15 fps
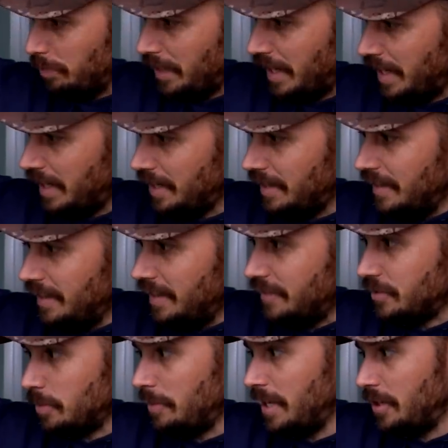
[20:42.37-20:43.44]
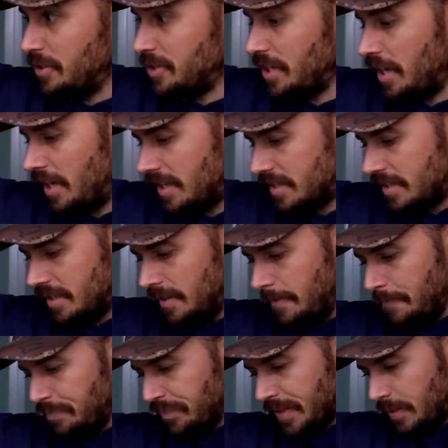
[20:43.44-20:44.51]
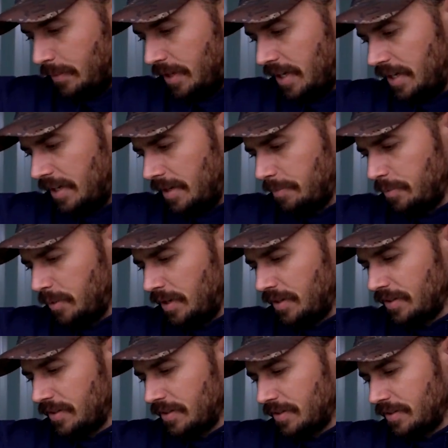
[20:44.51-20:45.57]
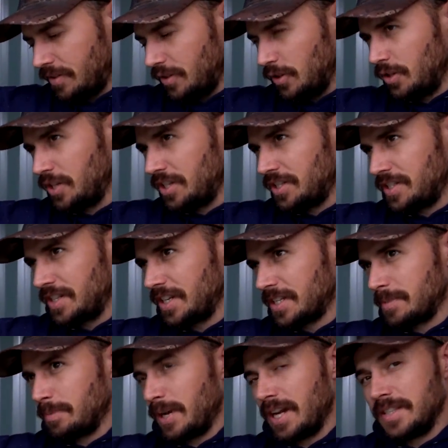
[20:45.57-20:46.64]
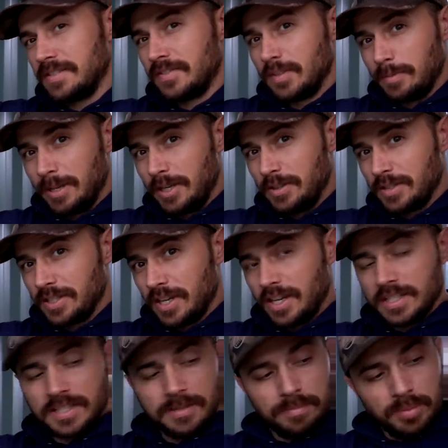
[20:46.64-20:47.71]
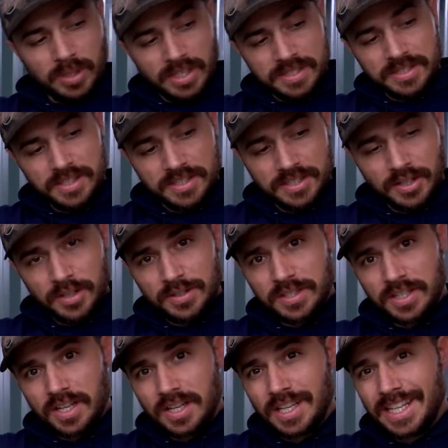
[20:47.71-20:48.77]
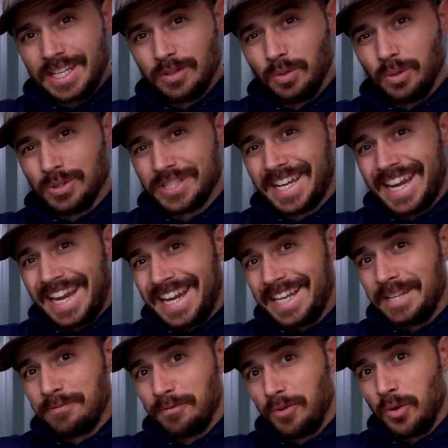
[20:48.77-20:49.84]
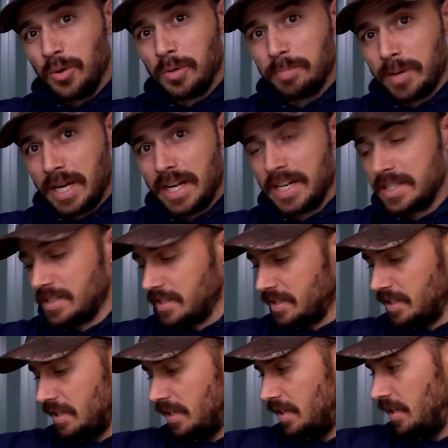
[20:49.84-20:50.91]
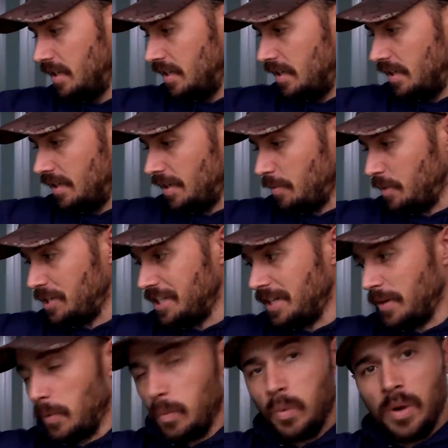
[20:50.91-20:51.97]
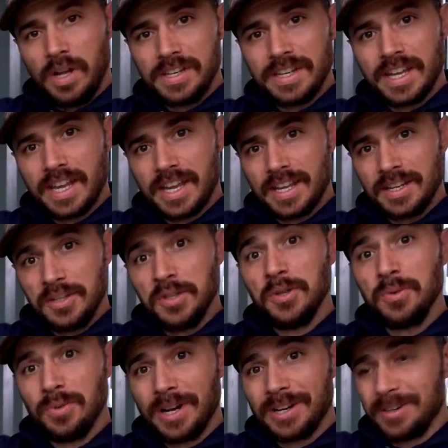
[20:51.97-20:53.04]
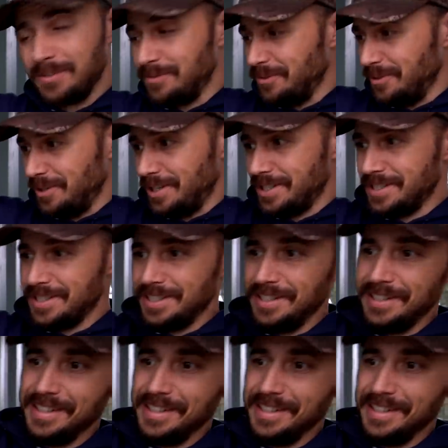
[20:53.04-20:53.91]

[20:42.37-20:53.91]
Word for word: pint of tomato sauce. We ended up with 36 pints of tomato sauce plus the salsa equals 84 pints that we did in one day. New record for us.